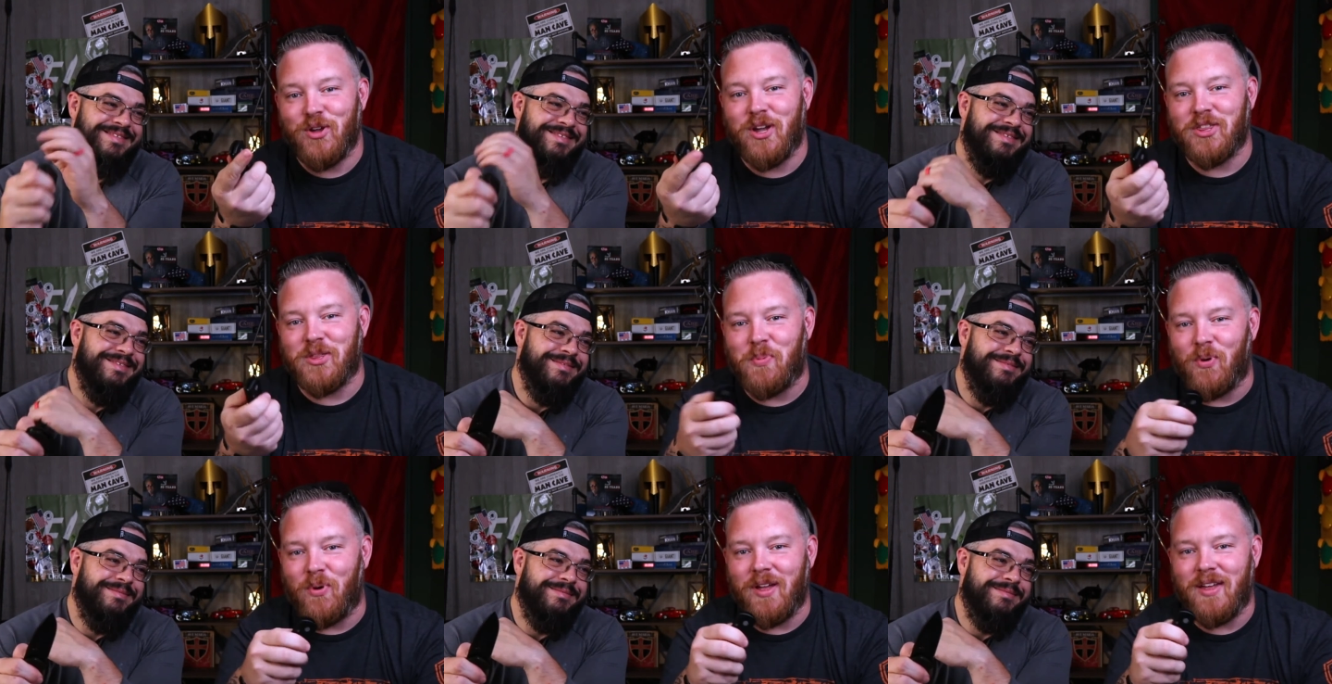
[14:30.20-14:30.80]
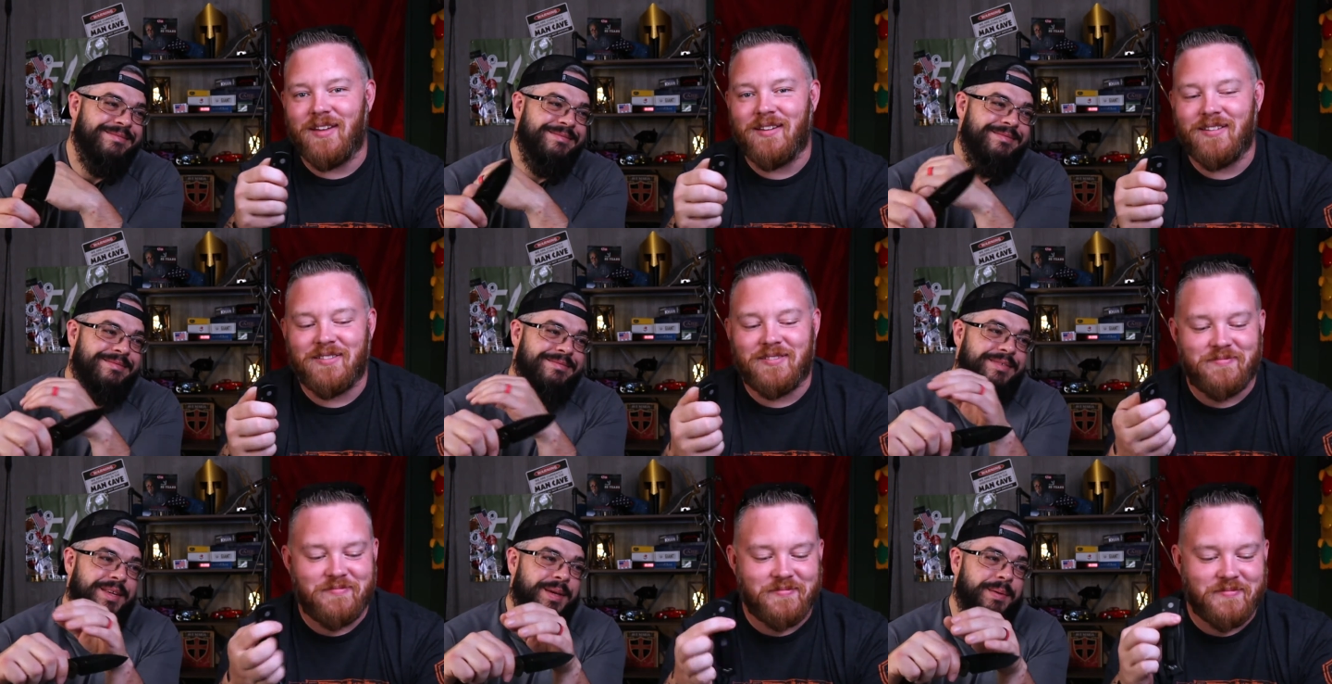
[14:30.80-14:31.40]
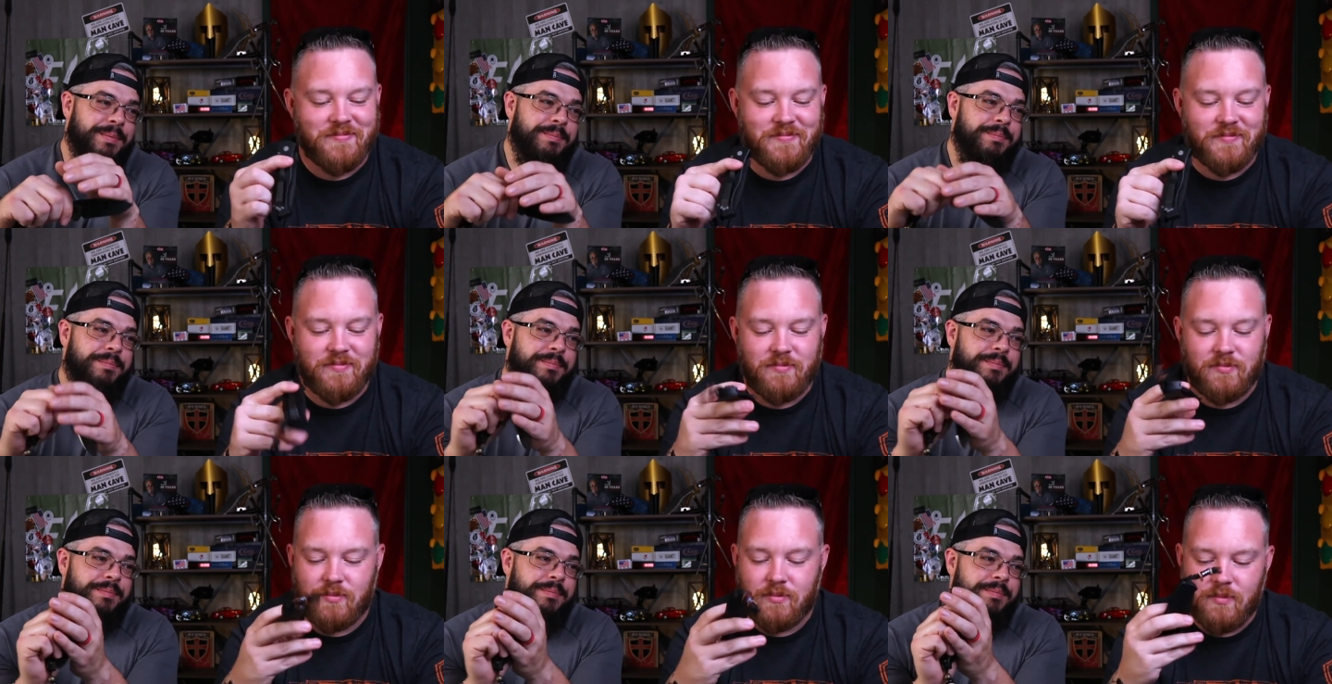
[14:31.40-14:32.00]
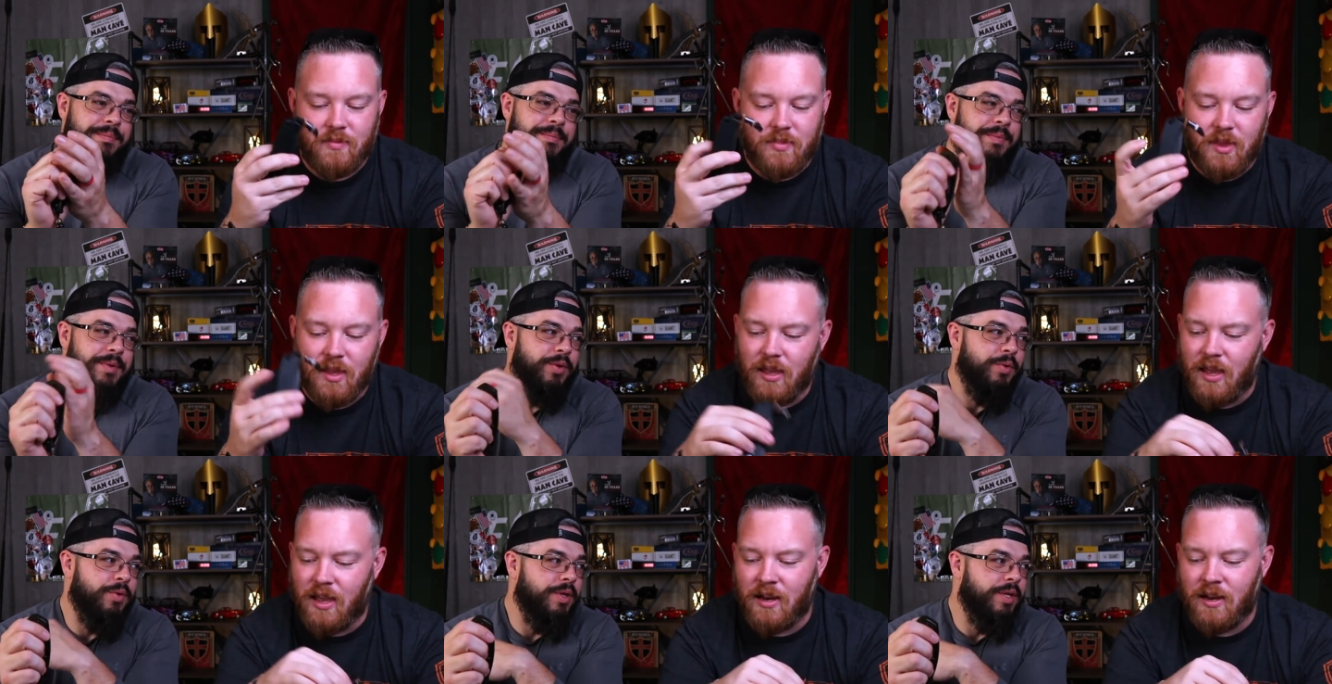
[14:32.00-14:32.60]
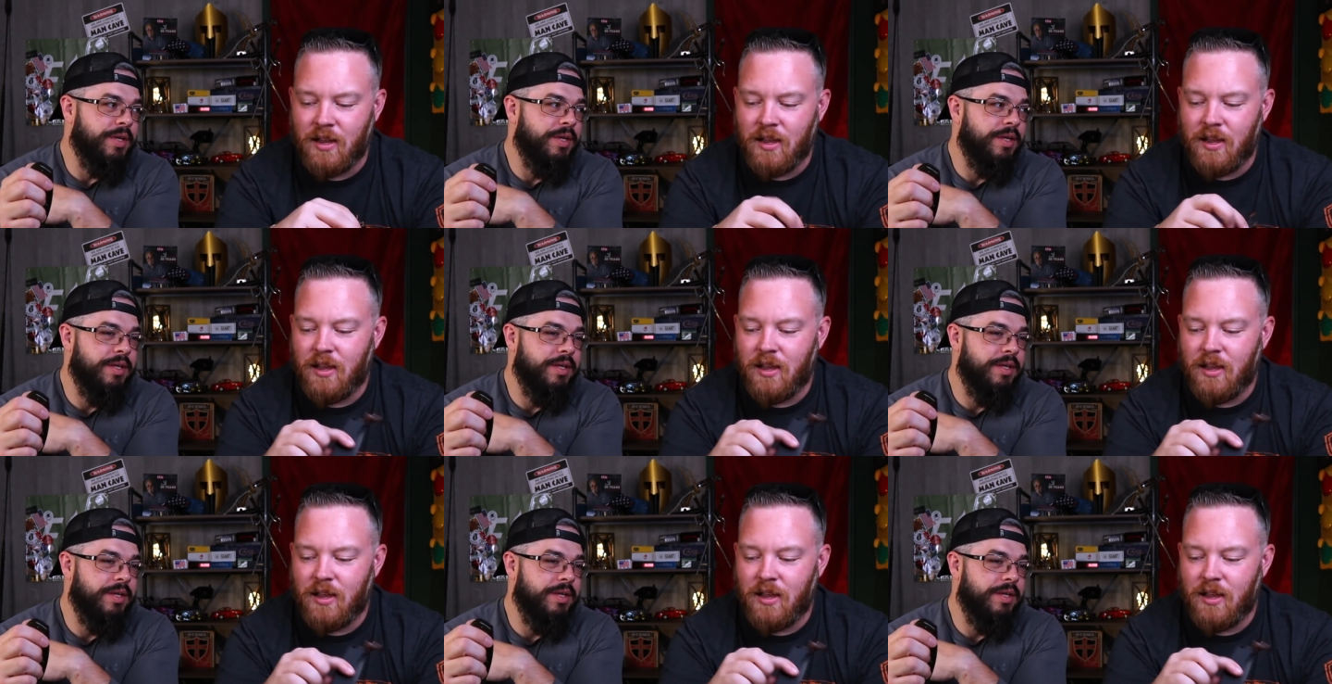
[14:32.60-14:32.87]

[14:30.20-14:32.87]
Speaker 1: get the point. Yep. And